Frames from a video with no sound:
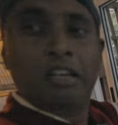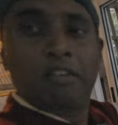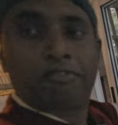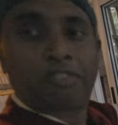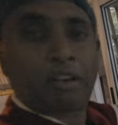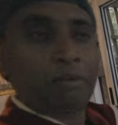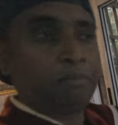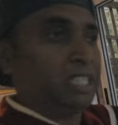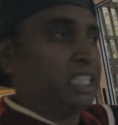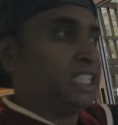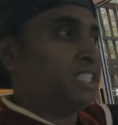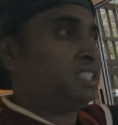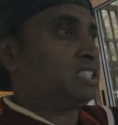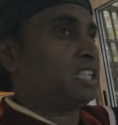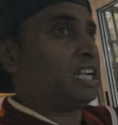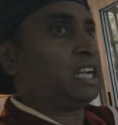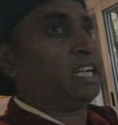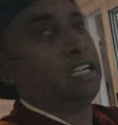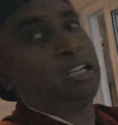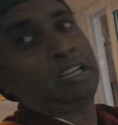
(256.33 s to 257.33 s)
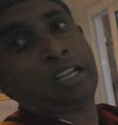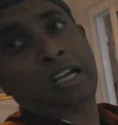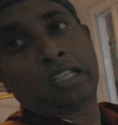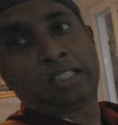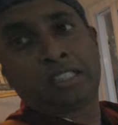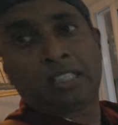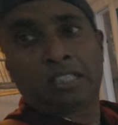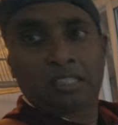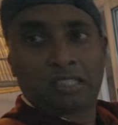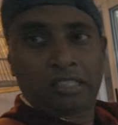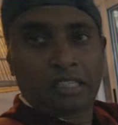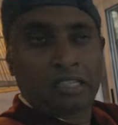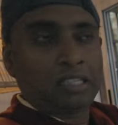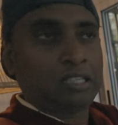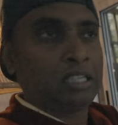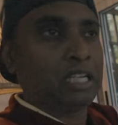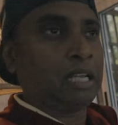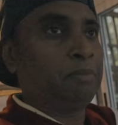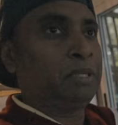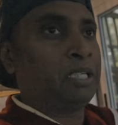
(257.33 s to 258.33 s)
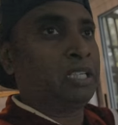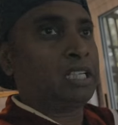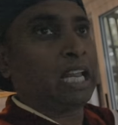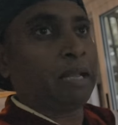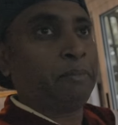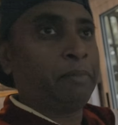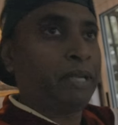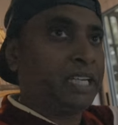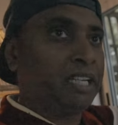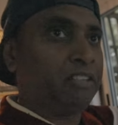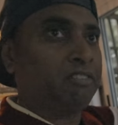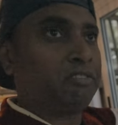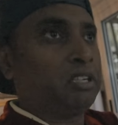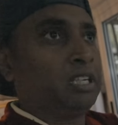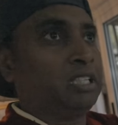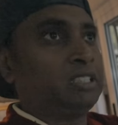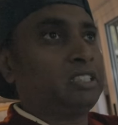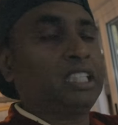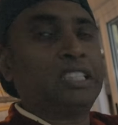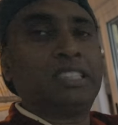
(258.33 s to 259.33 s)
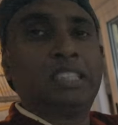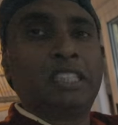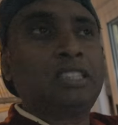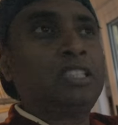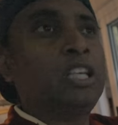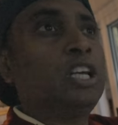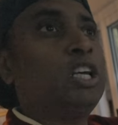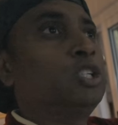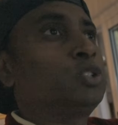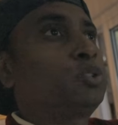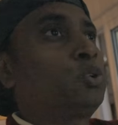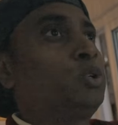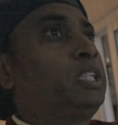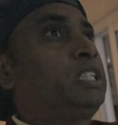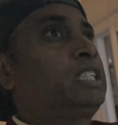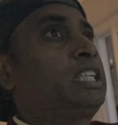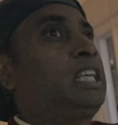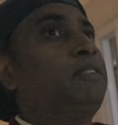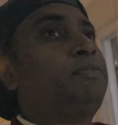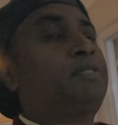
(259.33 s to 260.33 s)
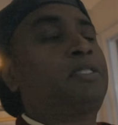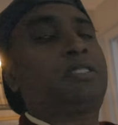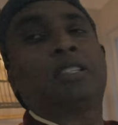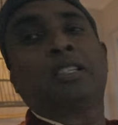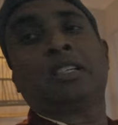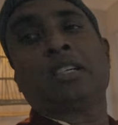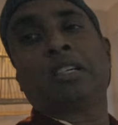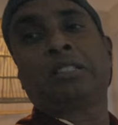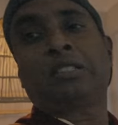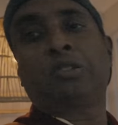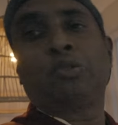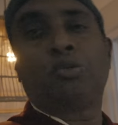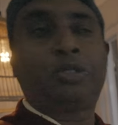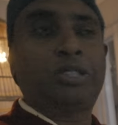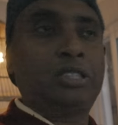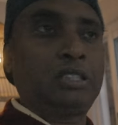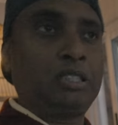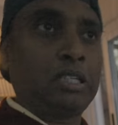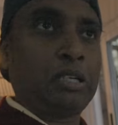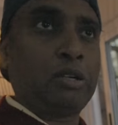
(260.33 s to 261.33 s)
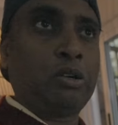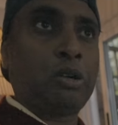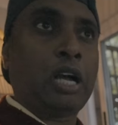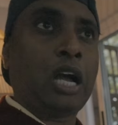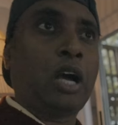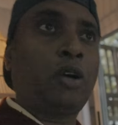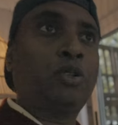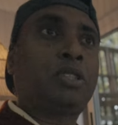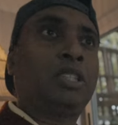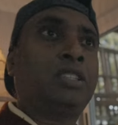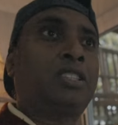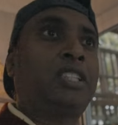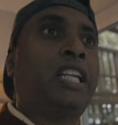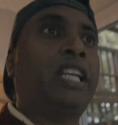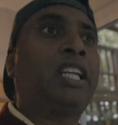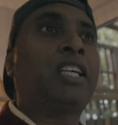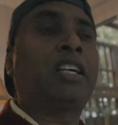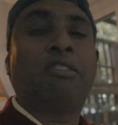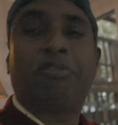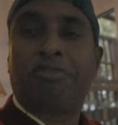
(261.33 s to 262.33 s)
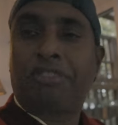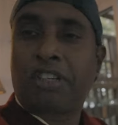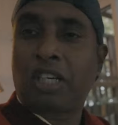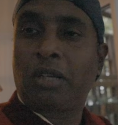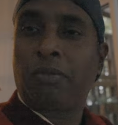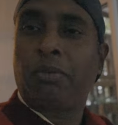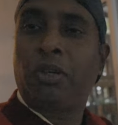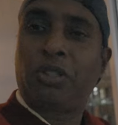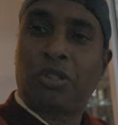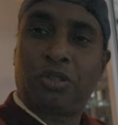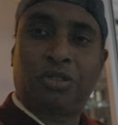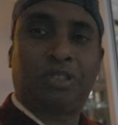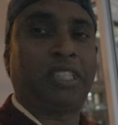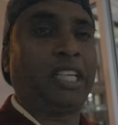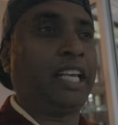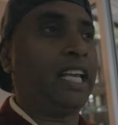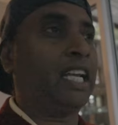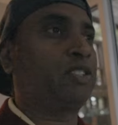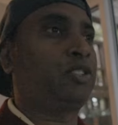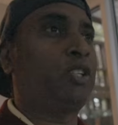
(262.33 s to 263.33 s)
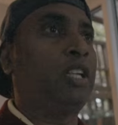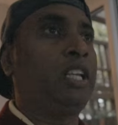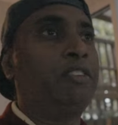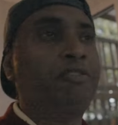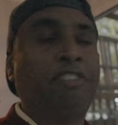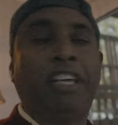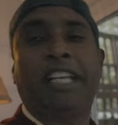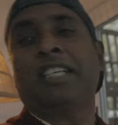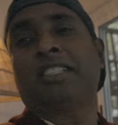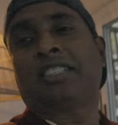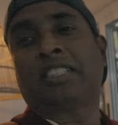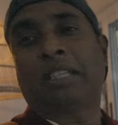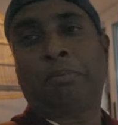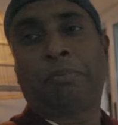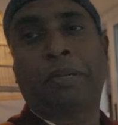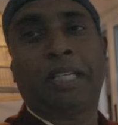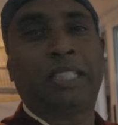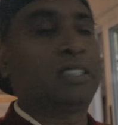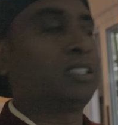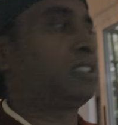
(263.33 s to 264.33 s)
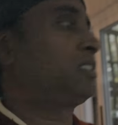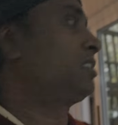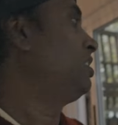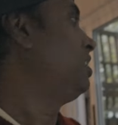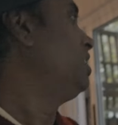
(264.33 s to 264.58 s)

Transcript: from heat and other uh, I mean climatic uh, changes. So it keeps the houses really comfortable to stay actually in various temperatures.